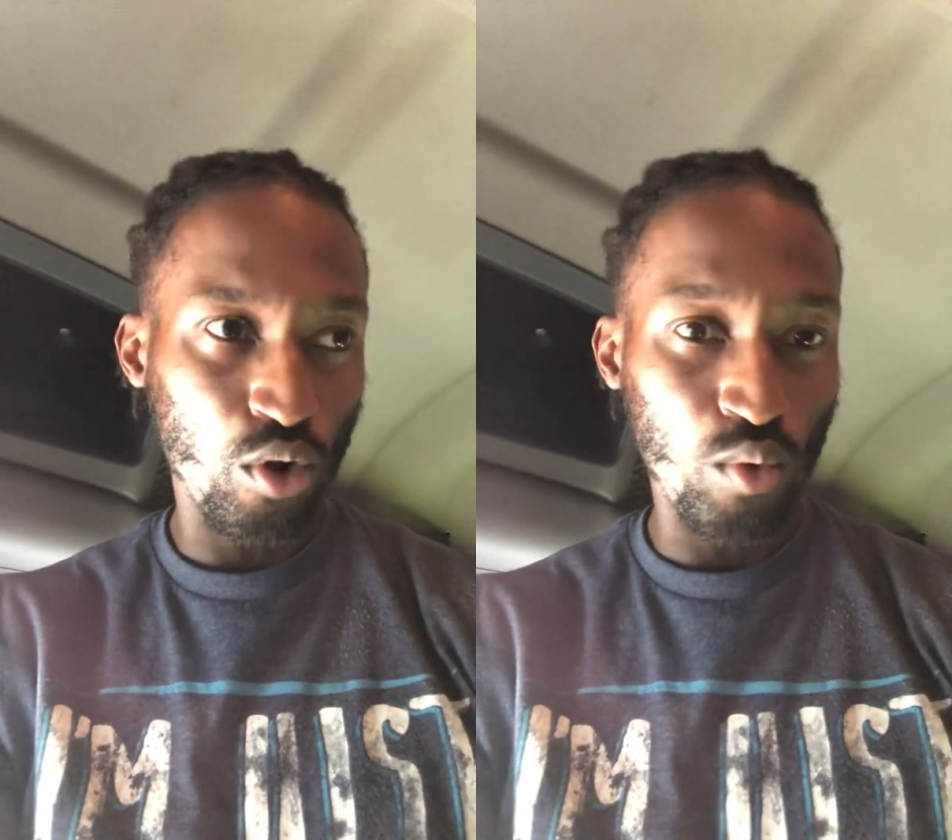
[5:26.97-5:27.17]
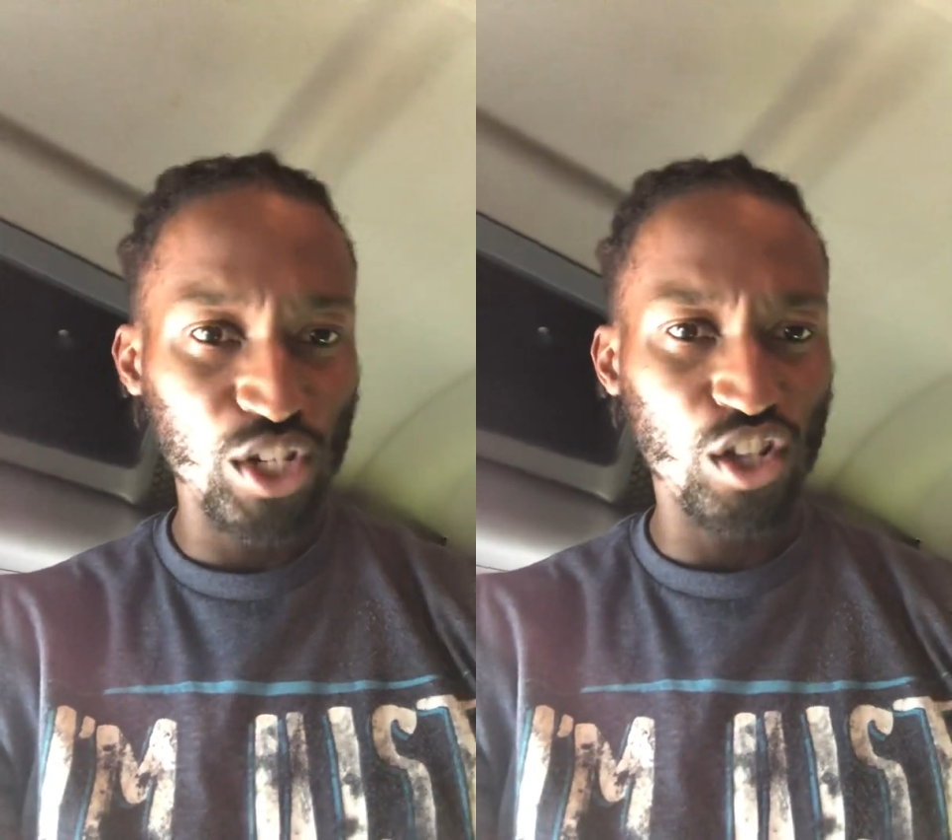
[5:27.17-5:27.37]

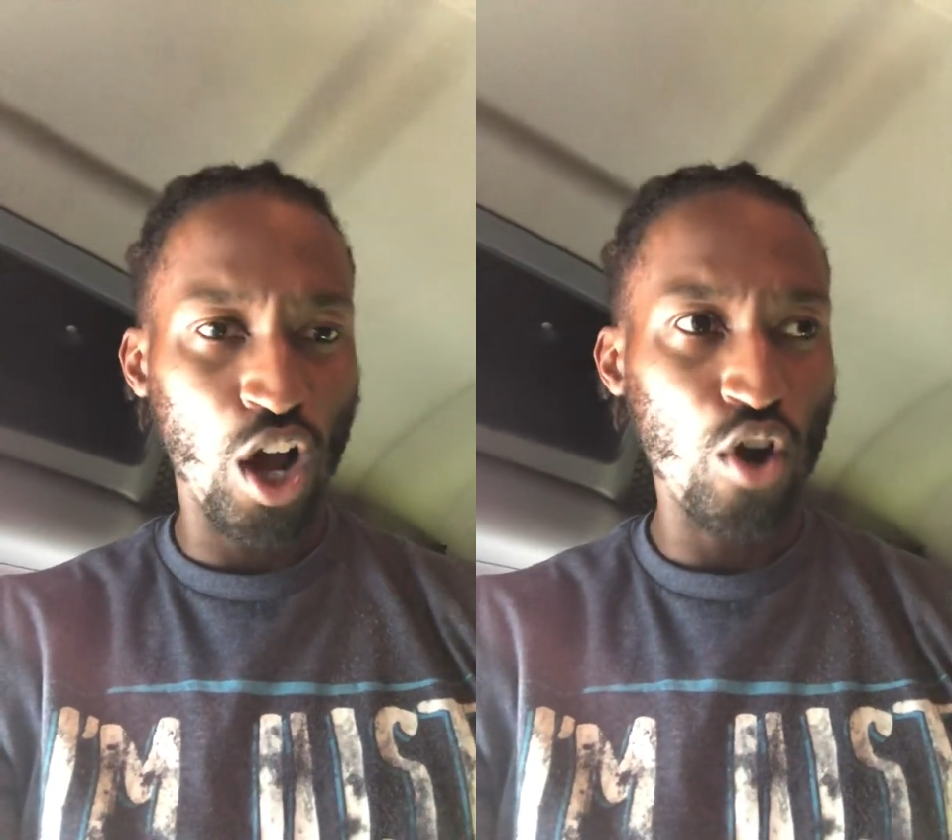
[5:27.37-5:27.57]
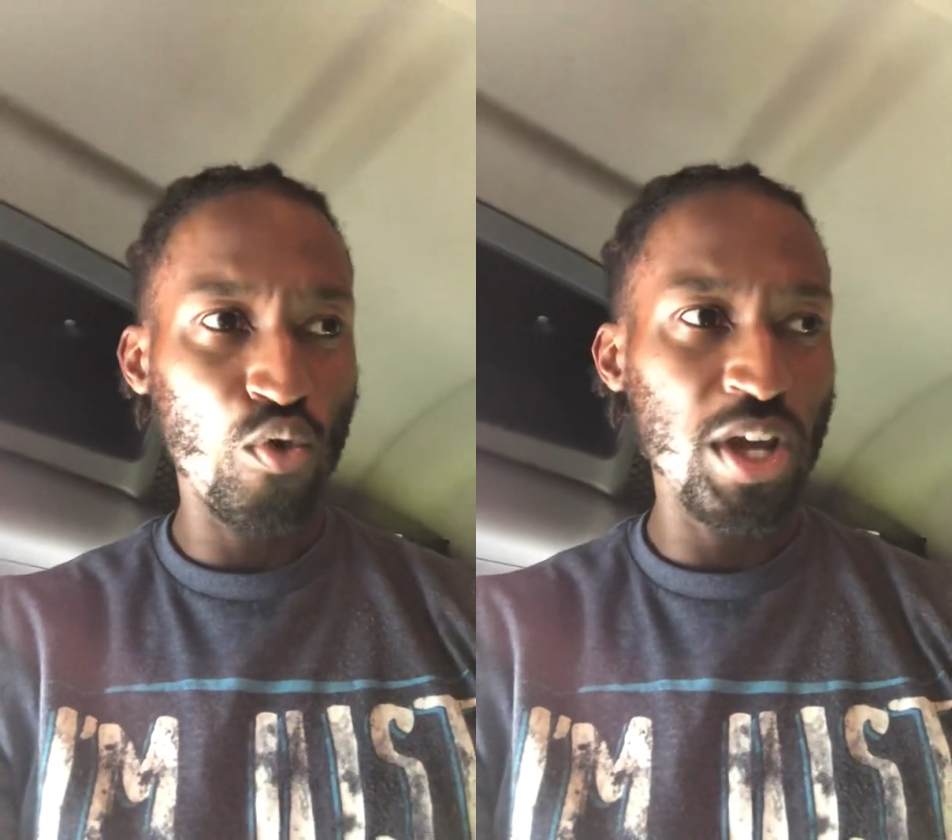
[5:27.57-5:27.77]
which is
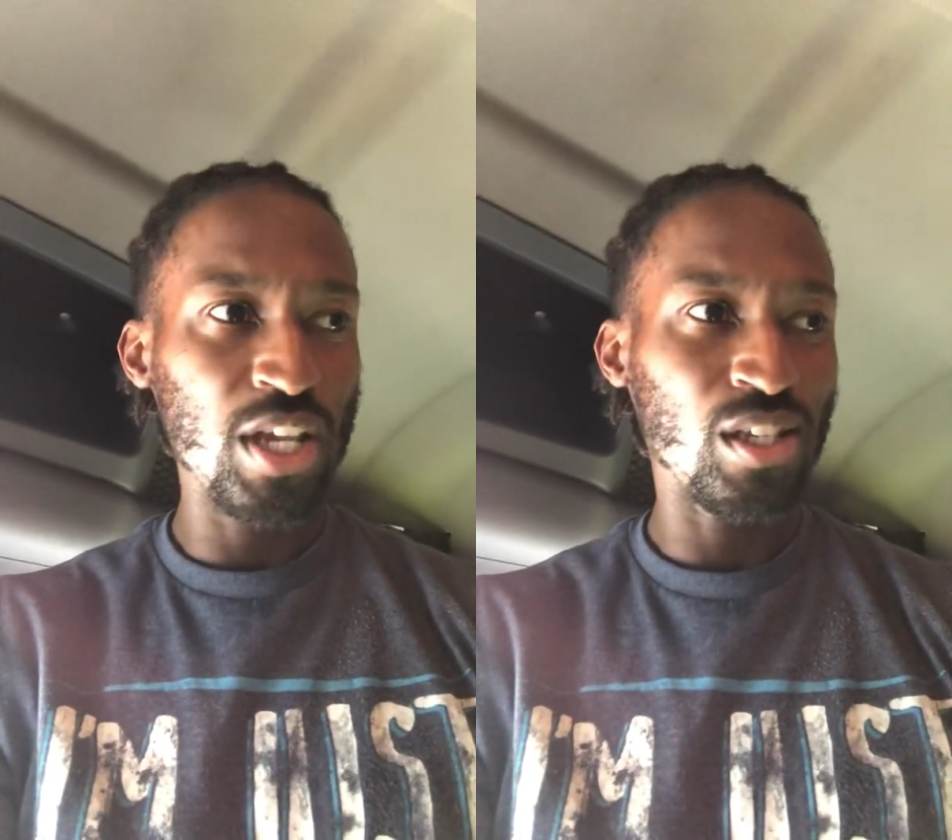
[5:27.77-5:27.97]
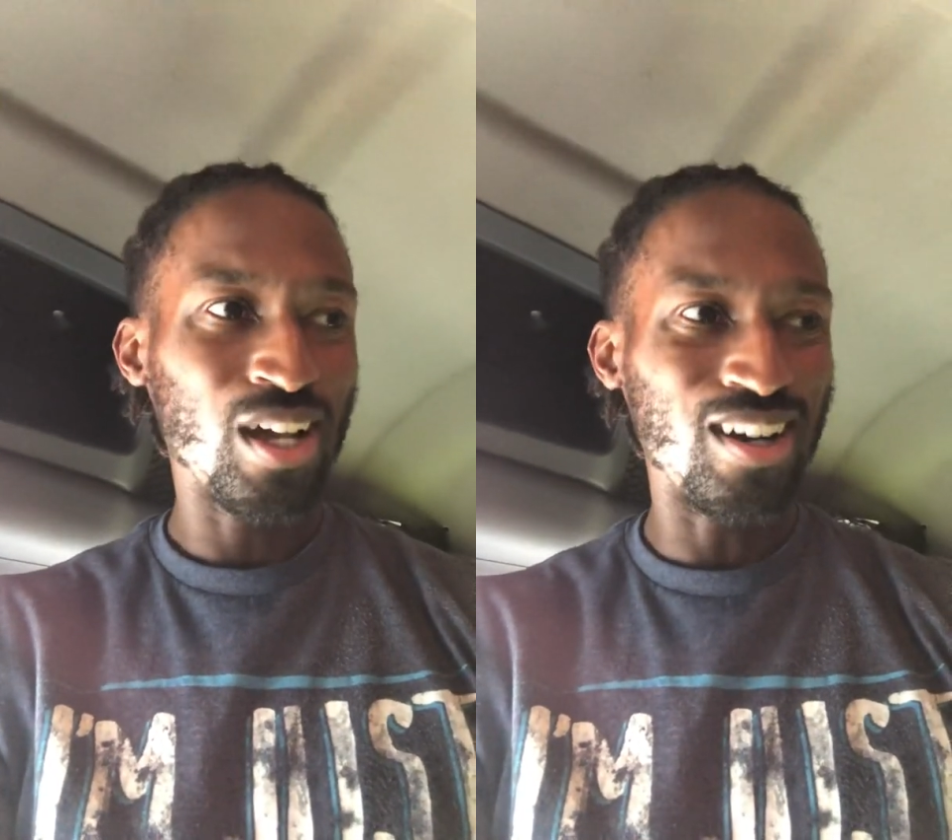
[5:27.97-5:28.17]

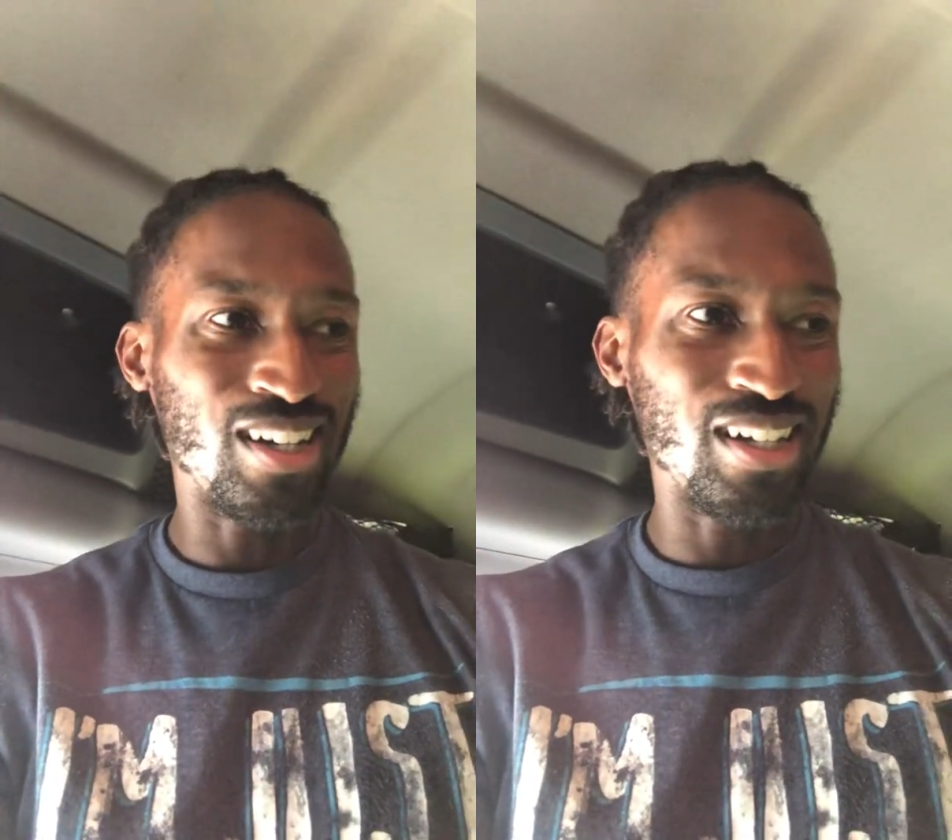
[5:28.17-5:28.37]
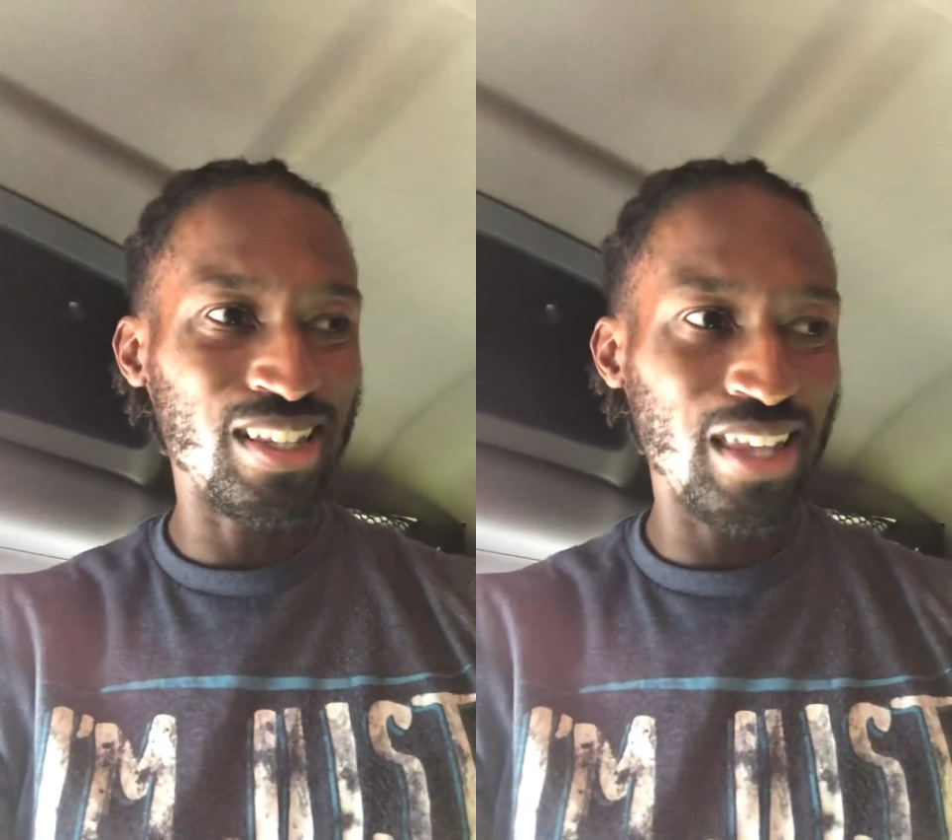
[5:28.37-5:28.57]
always a
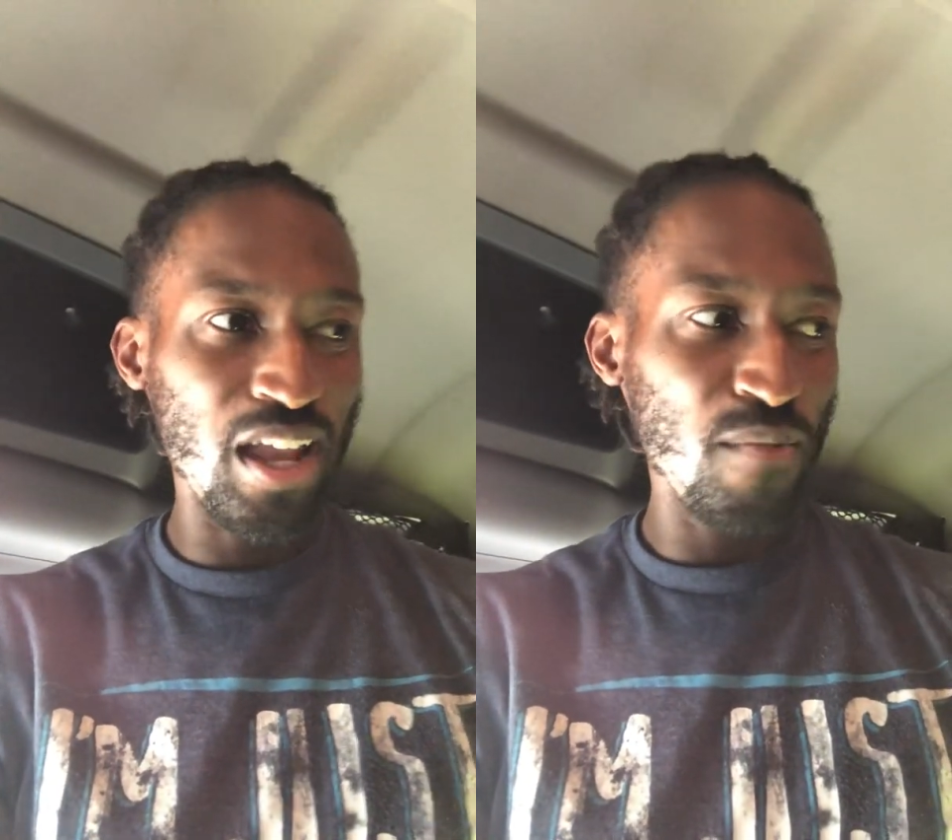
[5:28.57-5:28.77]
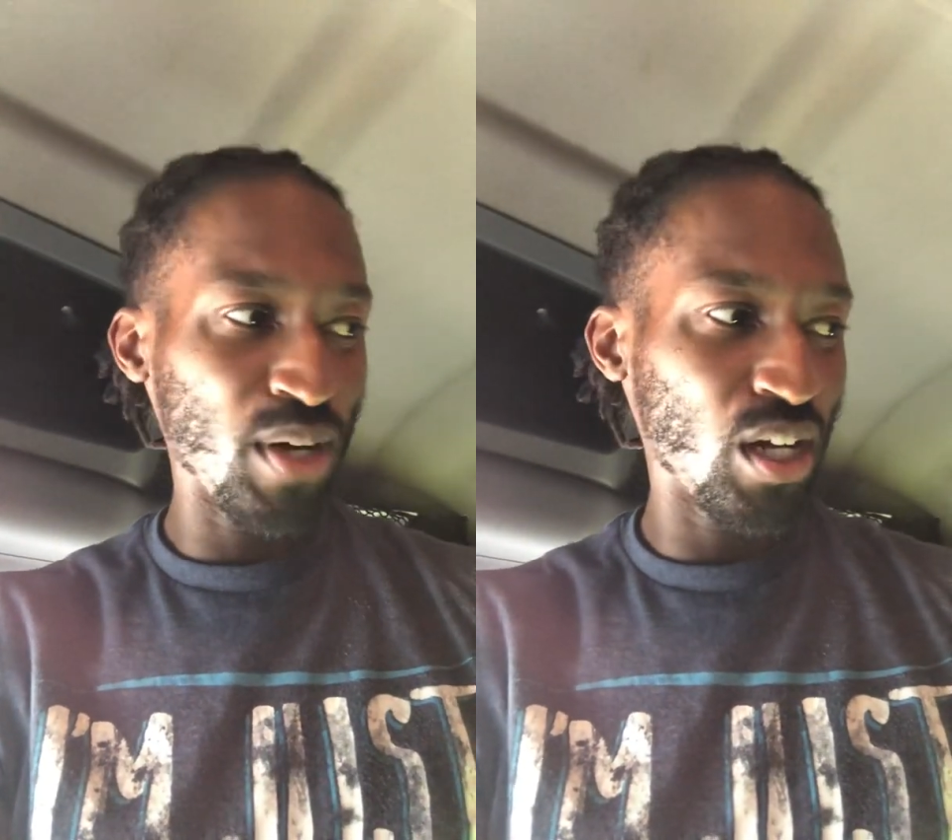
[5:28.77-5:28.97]
good
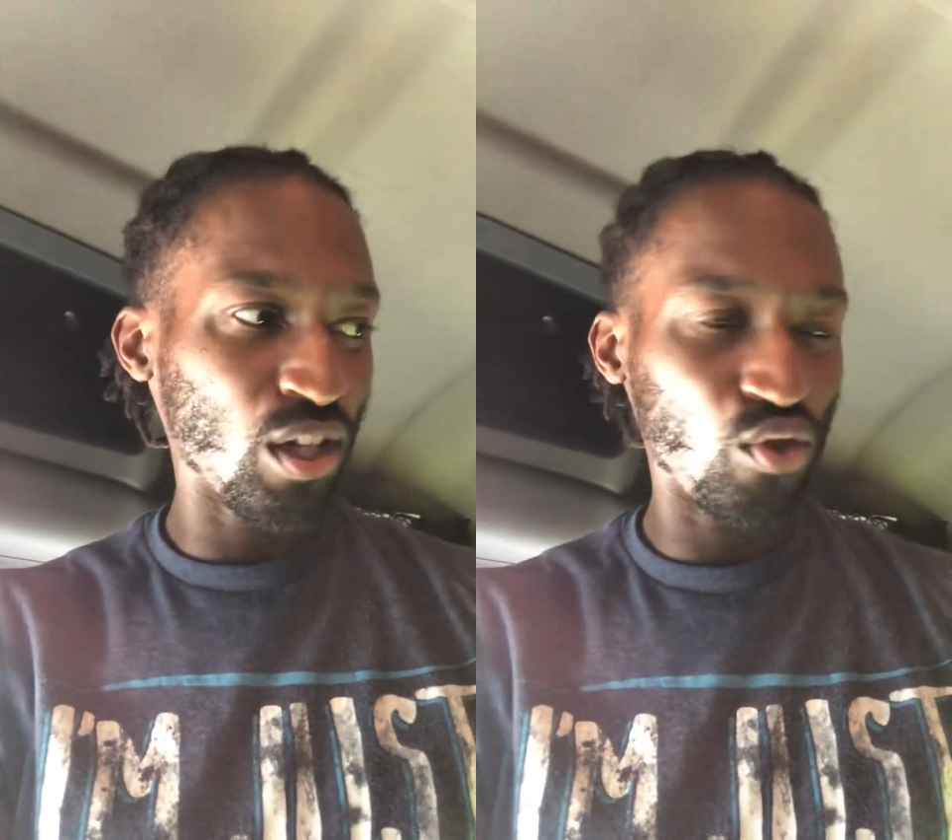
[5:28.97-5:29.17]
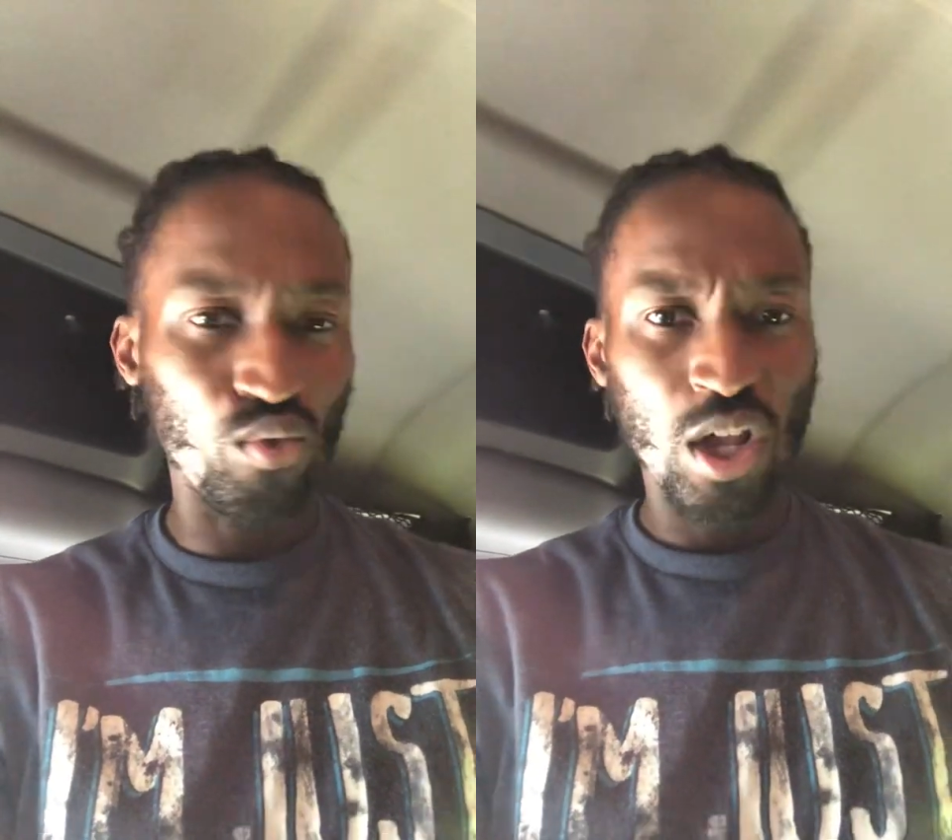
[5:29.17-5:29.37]
thing
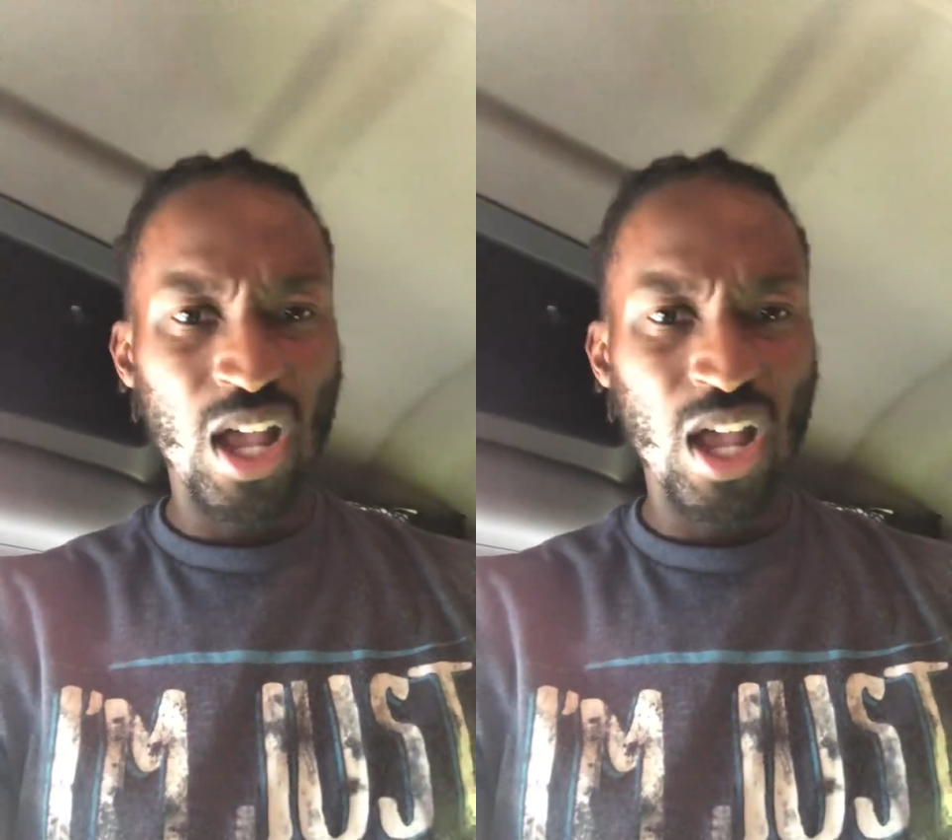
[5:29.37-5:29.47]
because,